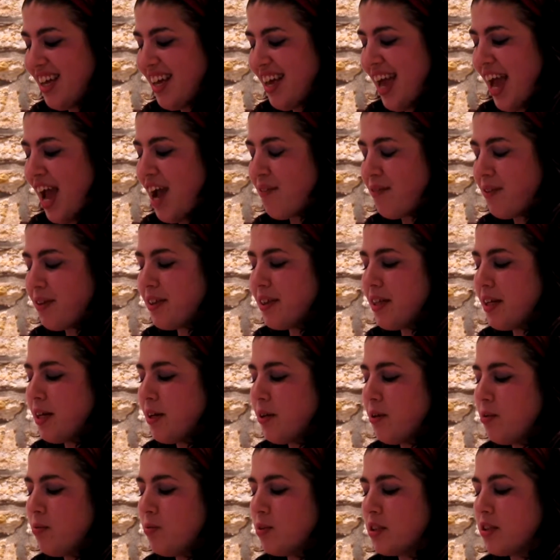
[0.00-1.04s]

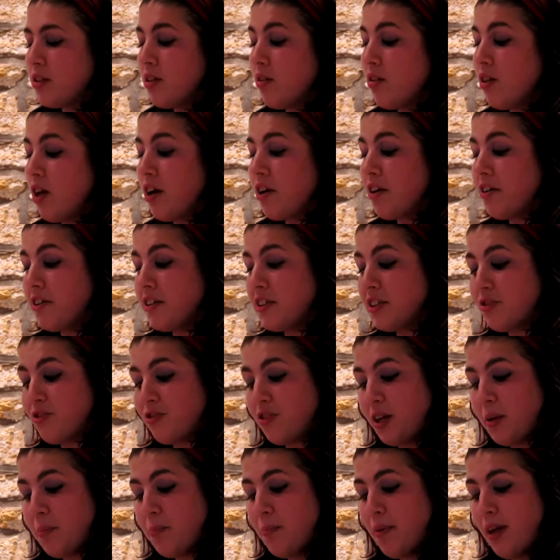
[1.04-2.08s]
Everything was no longer as
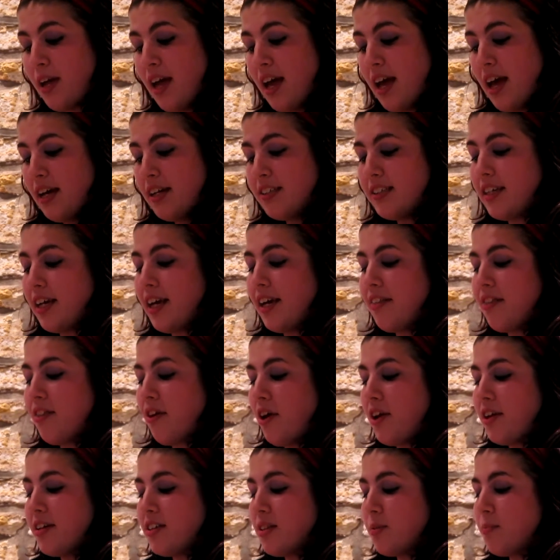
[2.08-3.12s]
grim as I had
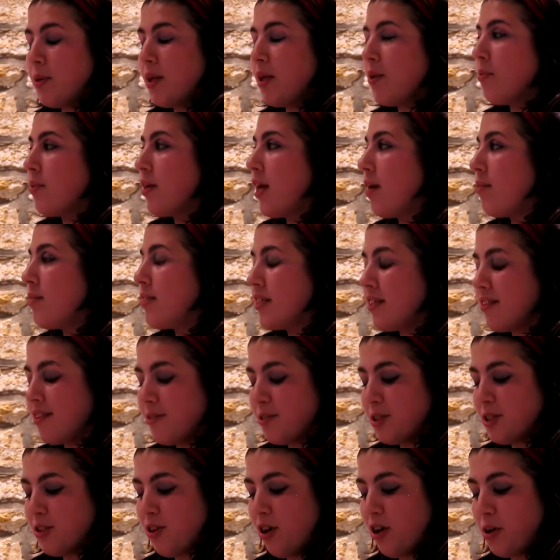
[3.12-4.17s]
thought it to be when I was in
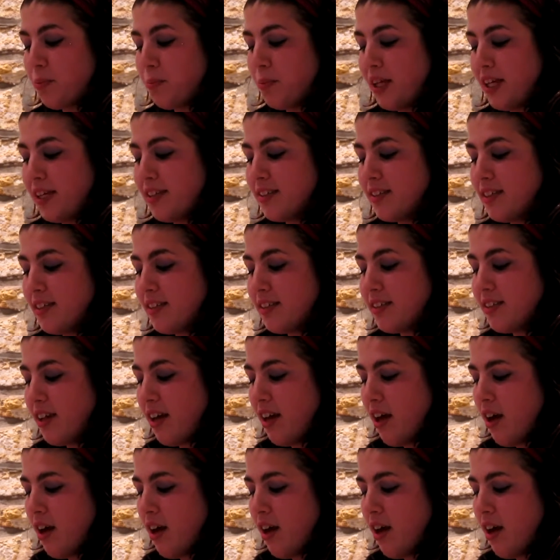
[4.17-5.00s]
those dark places.